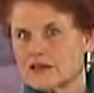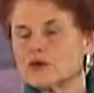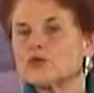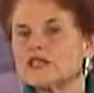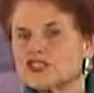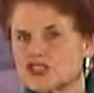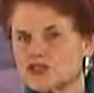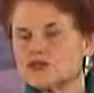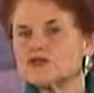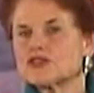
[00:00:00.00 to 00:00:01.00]
We
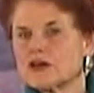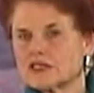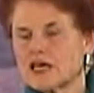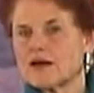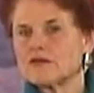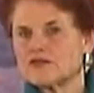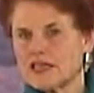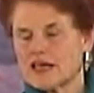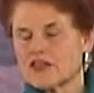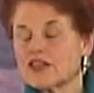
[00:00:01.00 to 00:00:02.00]
choose our time of
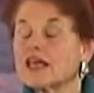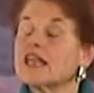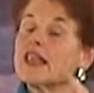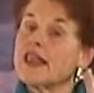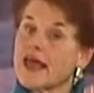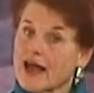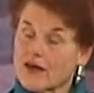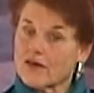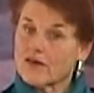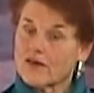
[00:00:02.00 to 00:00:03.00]
death.
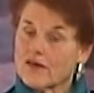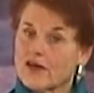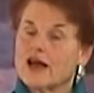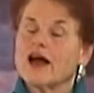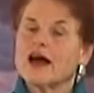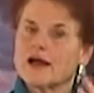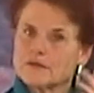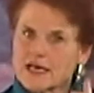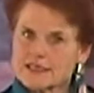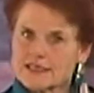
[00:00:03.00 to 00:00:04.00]
Now, I'm
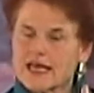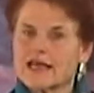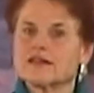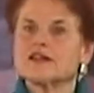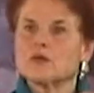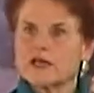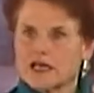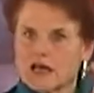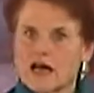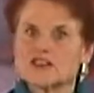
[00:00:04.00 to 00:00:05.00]
not saying that we
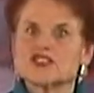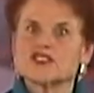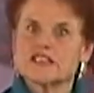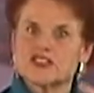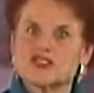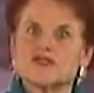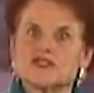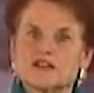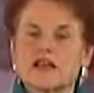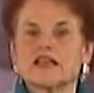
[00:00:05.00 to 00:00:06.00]
can consciously choose
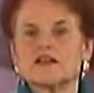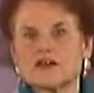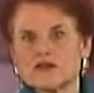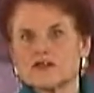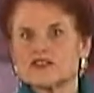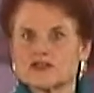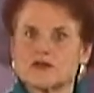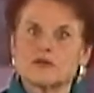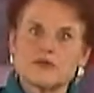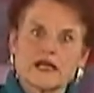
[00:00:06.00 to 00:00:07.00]
it like you go to the
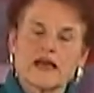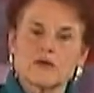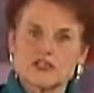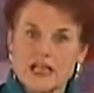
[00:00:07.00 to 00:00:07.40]
store and pick out which